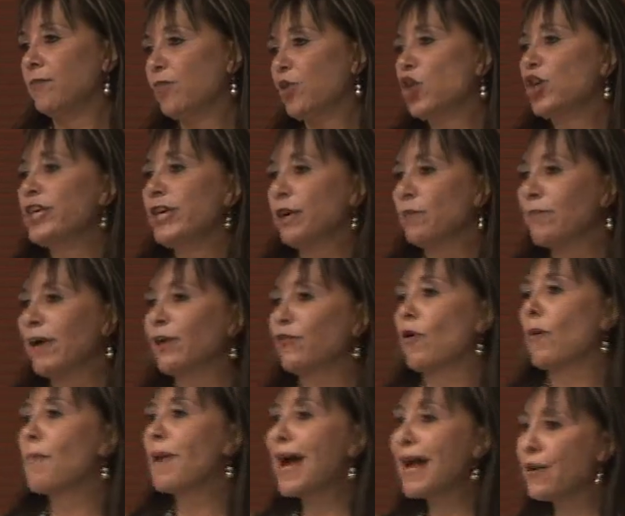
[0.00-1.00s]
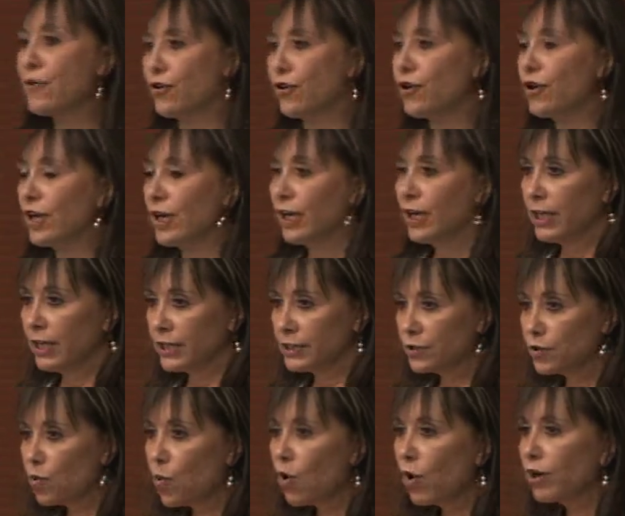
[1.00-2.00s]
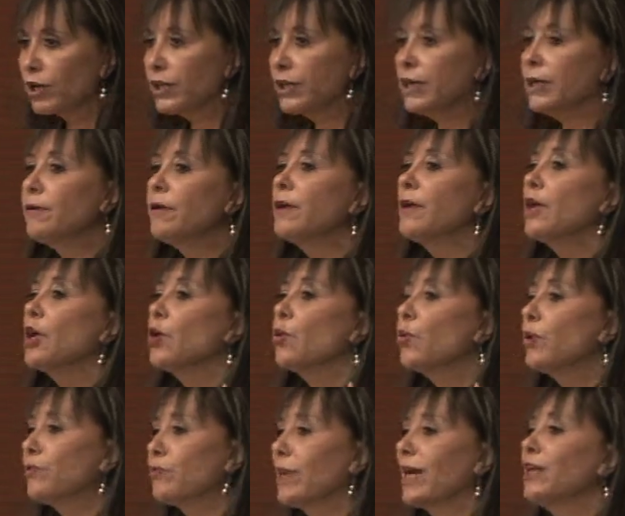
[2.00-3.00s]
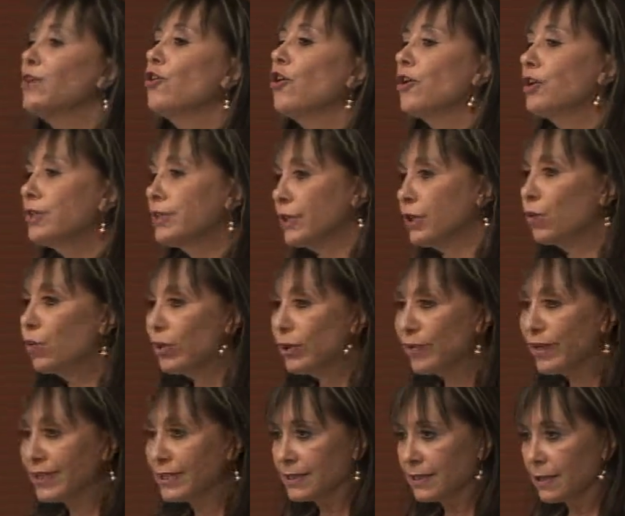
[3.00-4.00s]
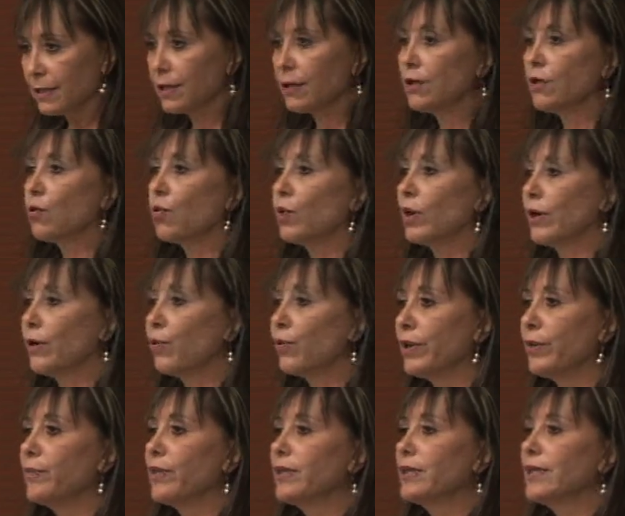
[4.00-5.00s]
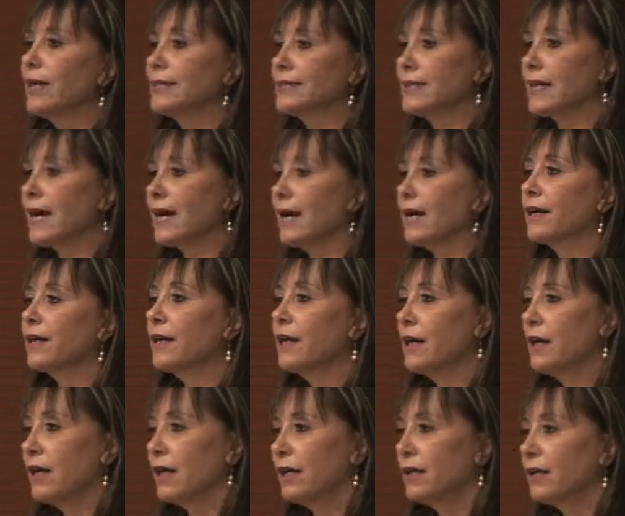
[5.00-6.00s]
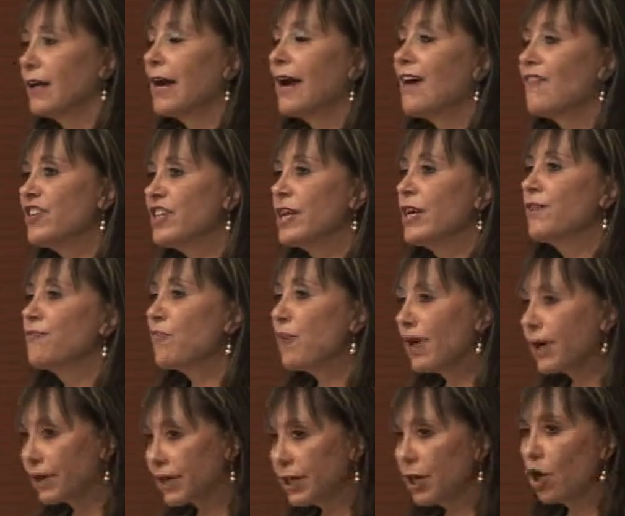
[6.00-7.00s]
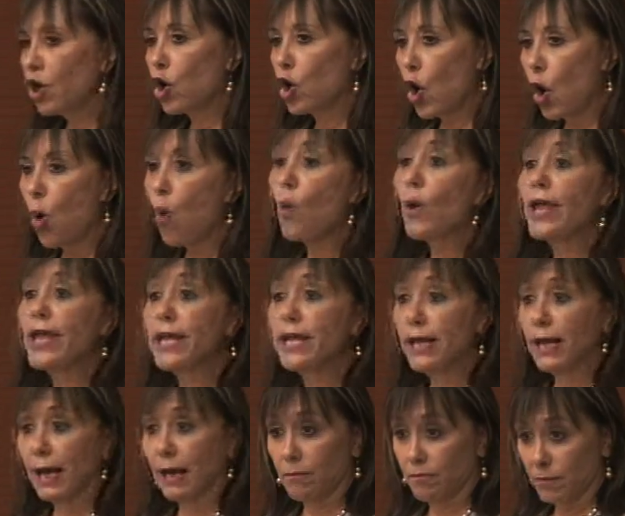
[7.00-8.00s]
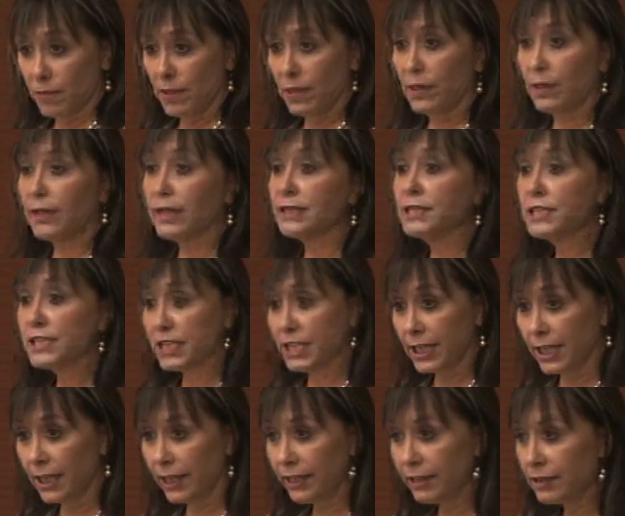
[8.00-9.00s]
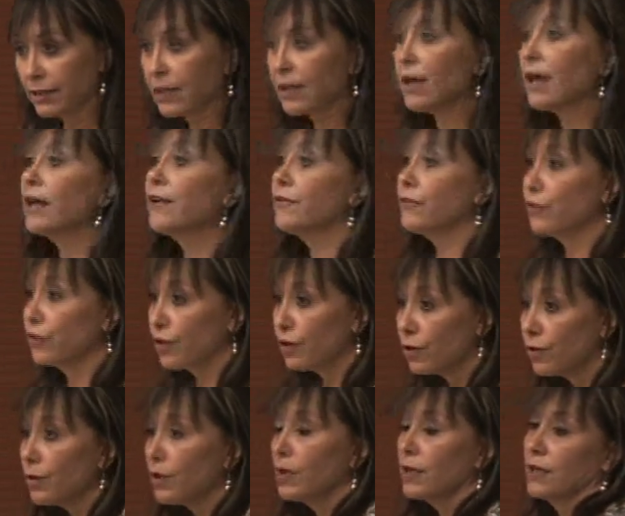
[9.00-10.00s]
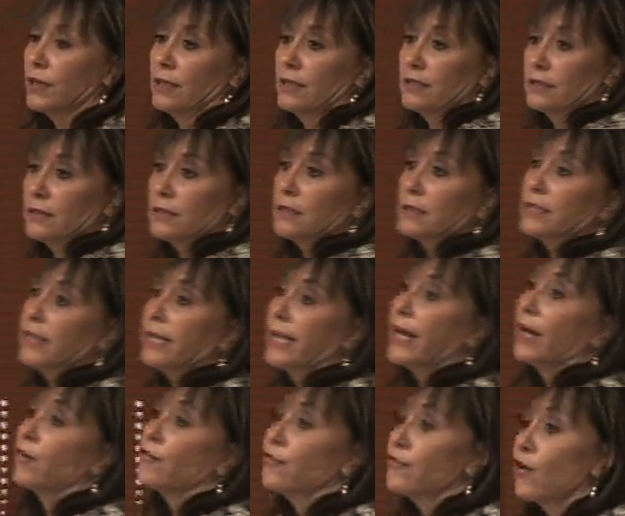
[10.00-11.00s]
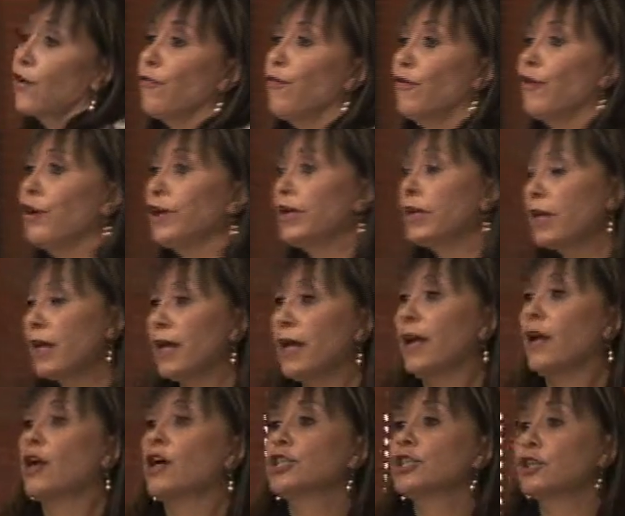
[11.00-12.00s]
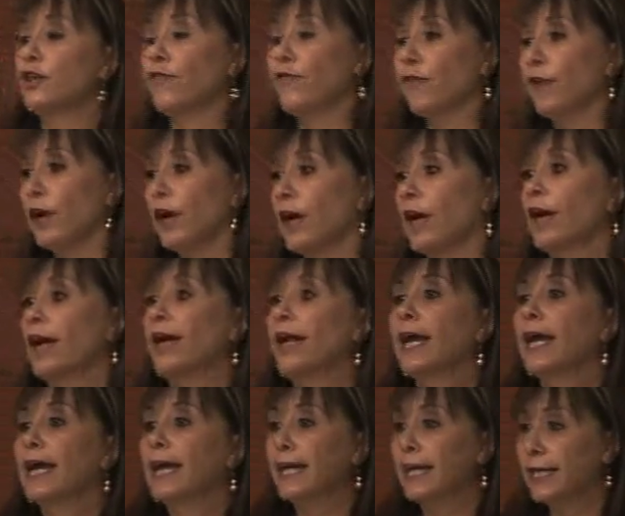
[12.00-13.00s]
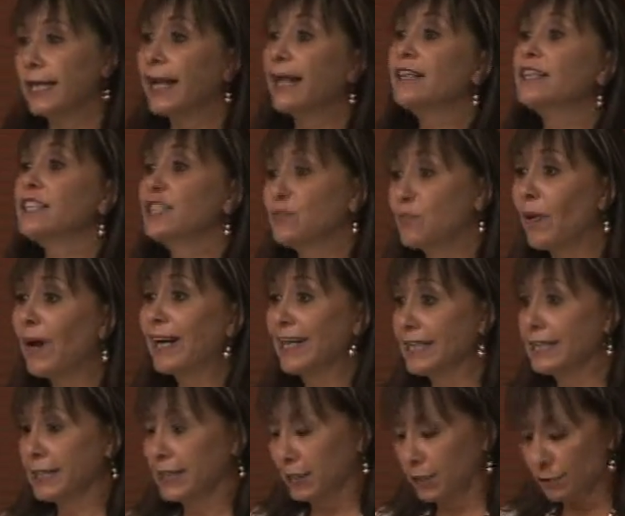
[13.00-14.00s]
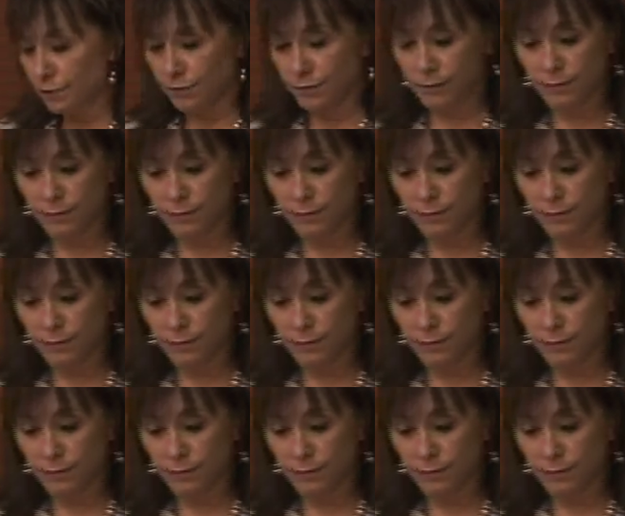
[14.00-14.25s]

project Mano a Mano is working with minority women, where women that are having a very low income in Chile. And you know, they are suffering a lot of uh, health disparities.